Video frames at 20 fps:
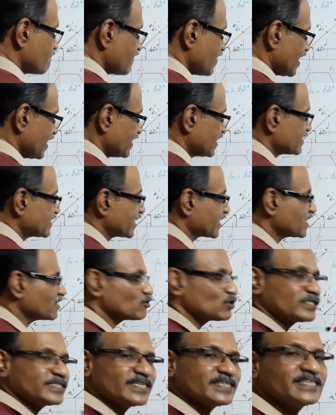In the second
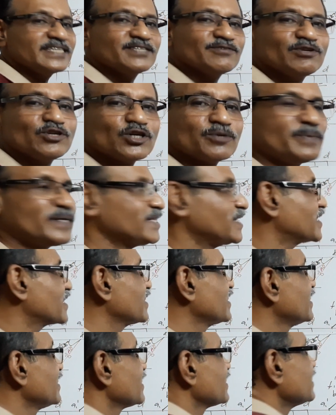question, this will not be
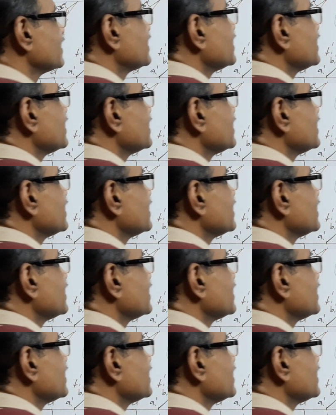there. This